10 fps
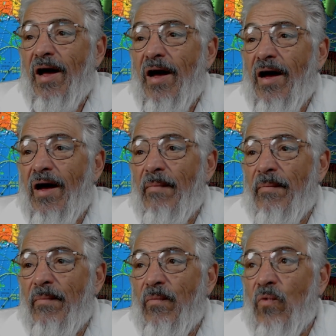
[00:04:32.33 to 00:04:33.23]

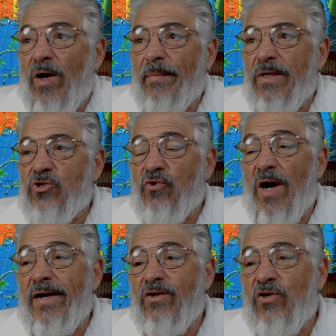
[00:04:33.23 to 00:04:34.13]
What I'm going to
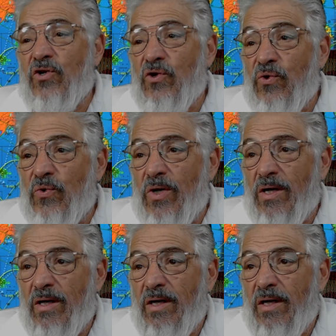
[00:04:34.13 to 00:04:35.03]
try to do,
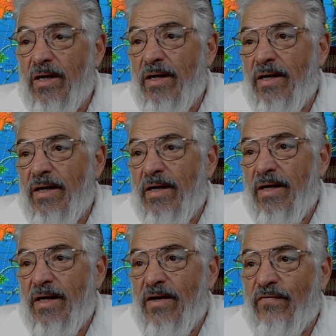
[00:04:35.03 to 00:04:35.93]

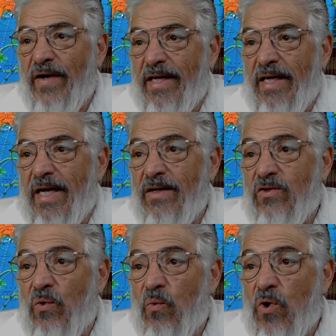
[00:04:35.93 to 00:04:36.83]
if I can get it
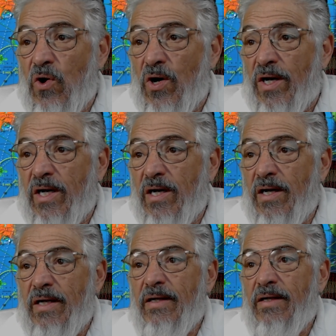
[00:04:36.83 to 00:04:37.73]
to work,
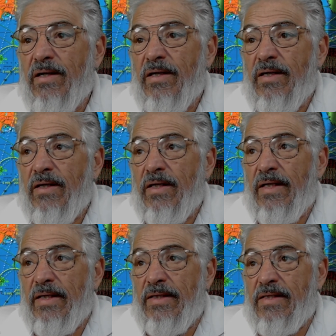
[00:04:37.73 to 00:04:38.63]

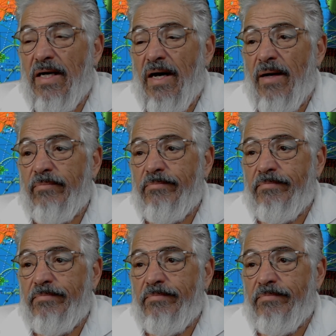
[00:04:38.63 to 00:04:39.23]
is try